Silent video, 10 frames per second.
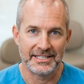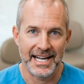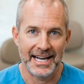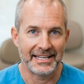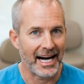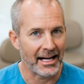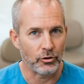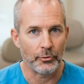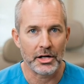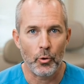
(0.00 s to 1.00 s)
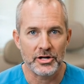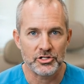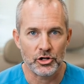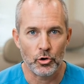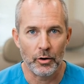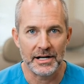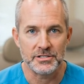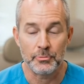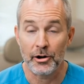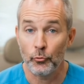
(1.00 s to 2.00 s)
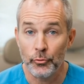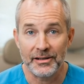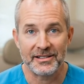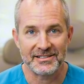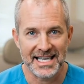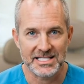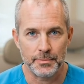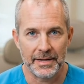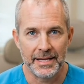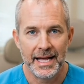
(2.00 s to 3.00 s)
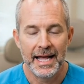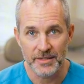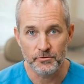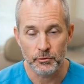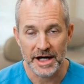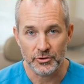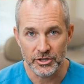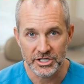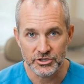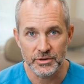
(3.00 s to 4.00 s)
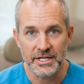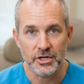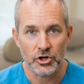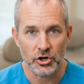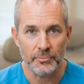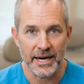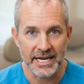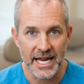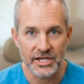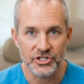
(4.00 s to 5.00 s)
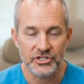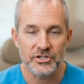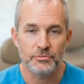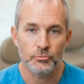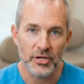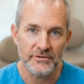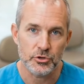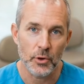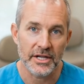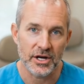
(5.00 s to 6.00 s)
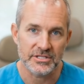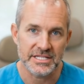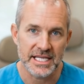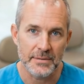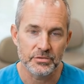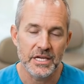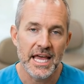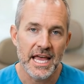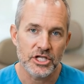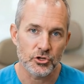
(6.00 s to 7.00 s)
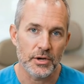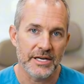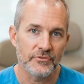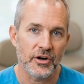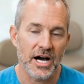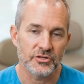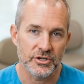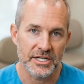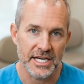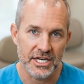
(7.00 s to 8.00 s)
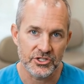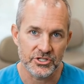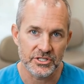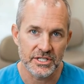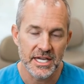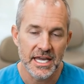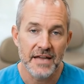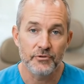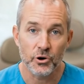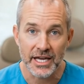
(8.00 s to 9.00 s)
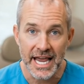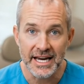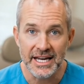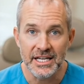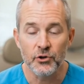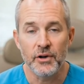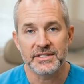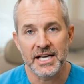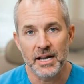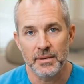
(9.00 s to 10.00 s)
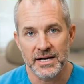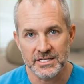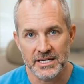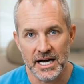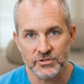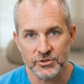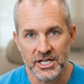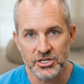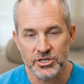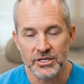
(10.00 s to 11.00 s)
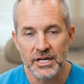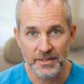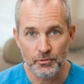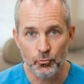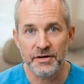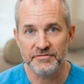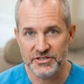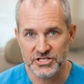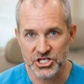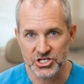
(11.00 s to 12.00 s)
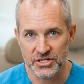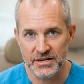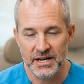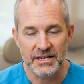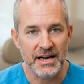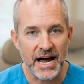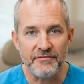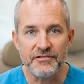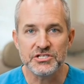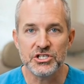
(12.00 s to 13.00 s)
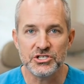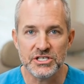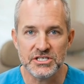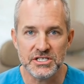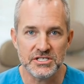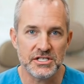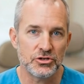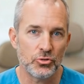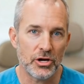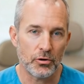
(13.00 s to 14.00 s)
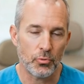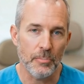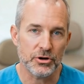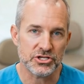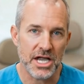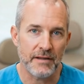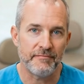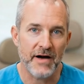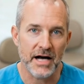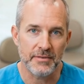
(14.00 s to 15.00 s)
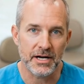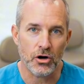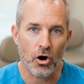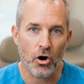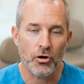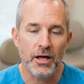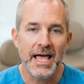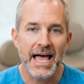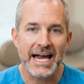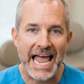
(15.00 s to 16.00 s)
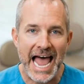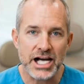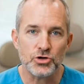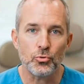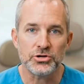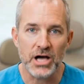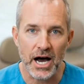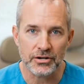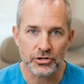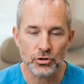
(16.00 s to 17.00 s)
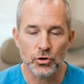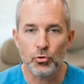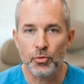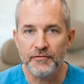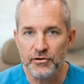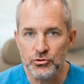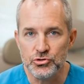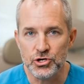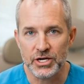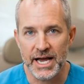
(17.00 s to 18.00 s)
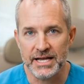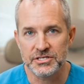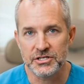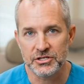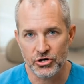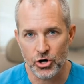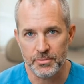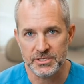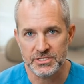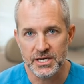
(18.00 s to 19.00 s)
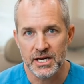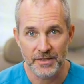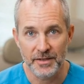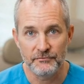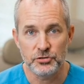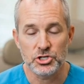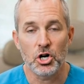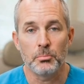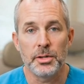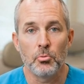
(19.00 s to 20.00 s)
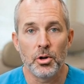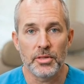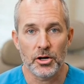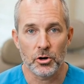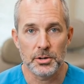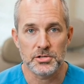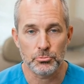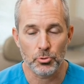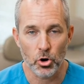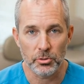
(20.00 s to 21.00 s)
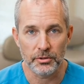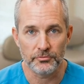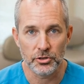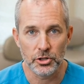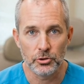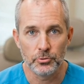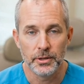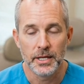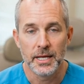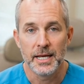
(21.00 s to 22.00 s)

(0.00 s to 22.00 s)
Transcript: intake, not a 3-question quiz, but a real assessment of your medical history, current medications, previous weight loss attempts, and screening for contraindications. If you're a candidate, you have a telemedicine consultation with a physician. Not a physician assistant doing a rubber stamp 5-minute call, an actual doctor who redeems your case and determines if GLP-1 therapy is appropriate for you.